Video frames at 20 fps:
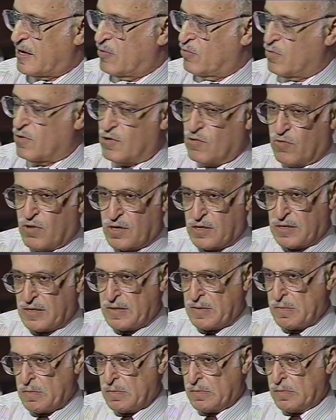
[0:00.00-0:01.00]
We were
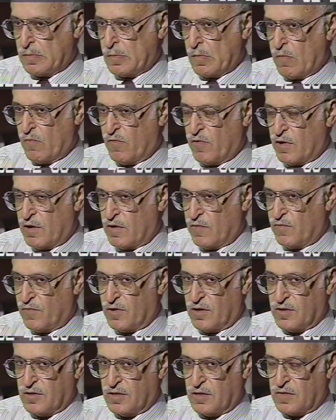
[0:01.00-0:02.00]
very
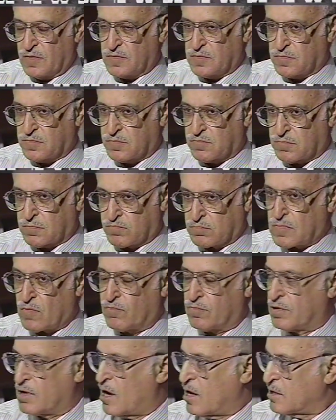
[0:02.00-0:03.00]
fond of
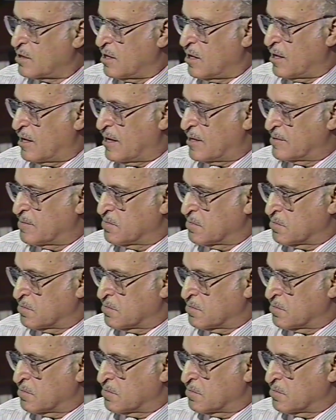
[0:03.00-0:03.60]
practical